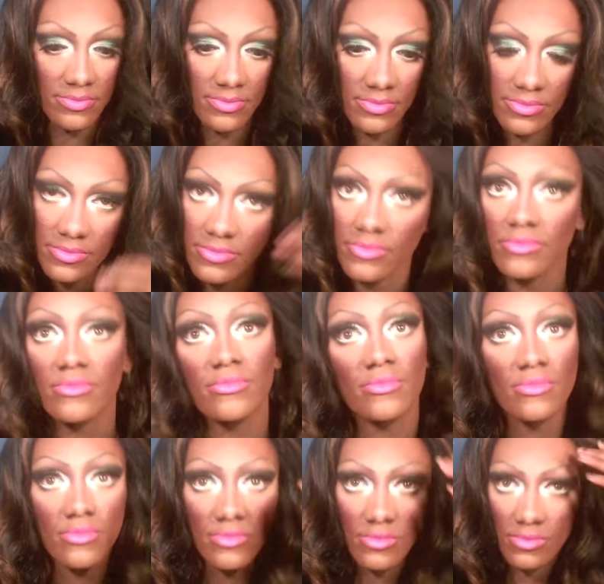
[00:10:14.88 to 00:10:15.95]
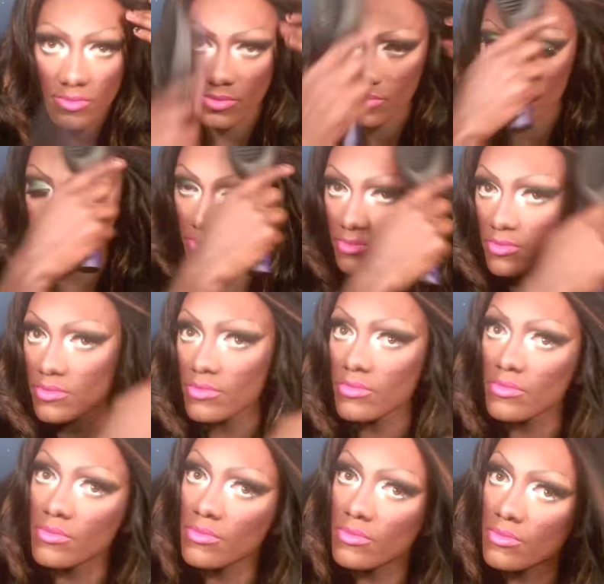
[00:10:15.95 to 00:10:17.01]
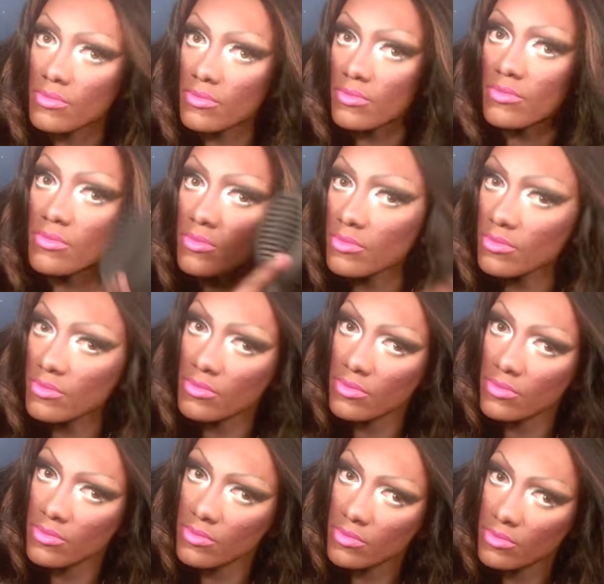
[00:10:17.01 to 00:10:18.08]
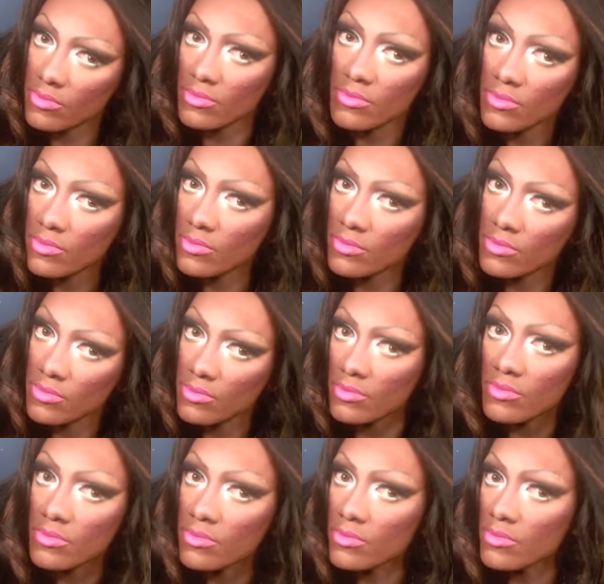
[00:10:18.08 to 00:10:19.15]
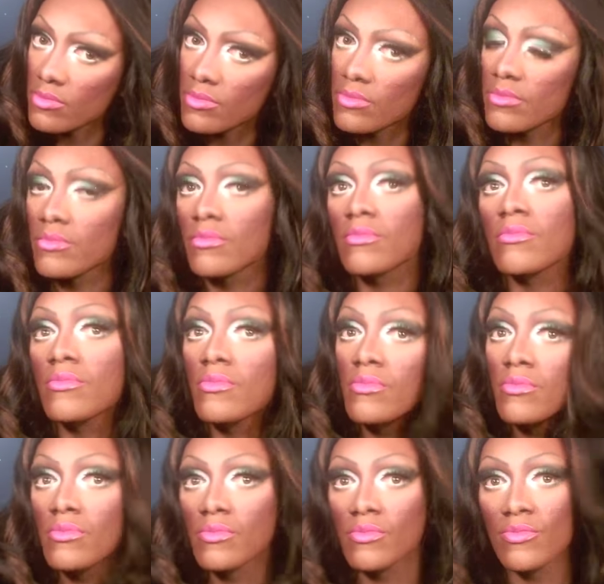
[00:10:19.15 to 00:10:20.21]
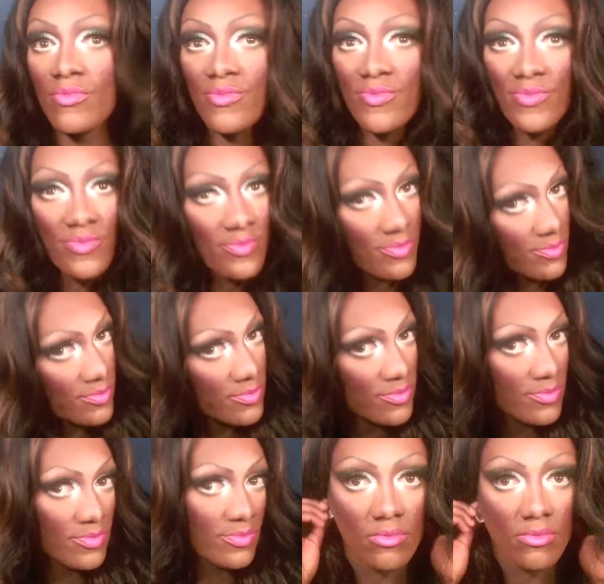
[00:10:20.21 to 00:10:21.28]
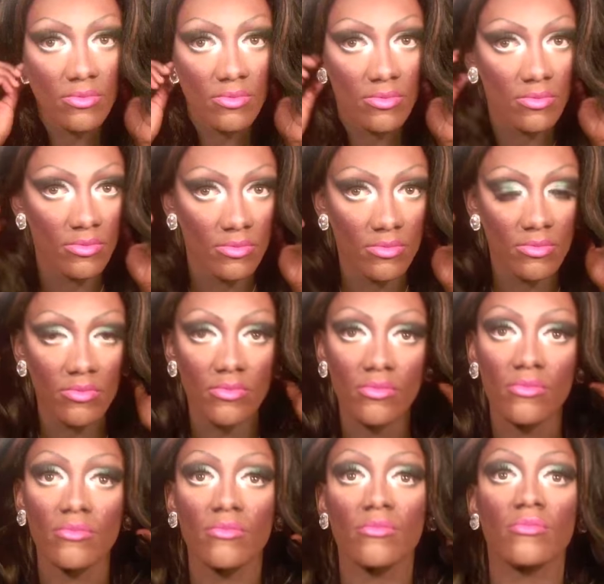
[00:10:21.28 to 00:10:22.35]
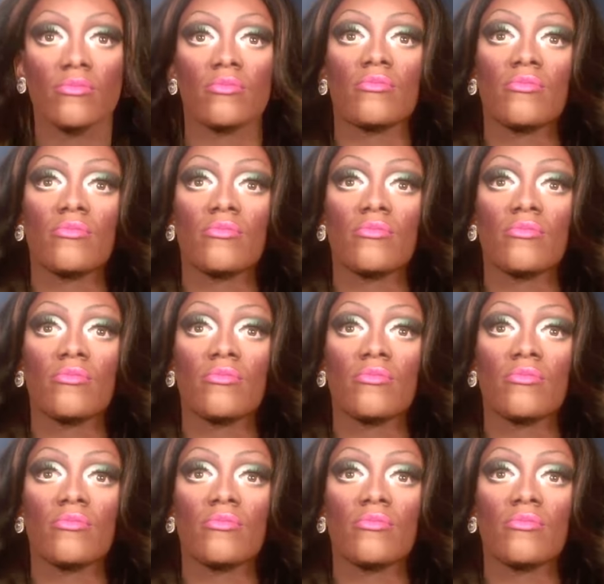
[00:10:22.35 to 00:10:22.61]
Nobody speaks.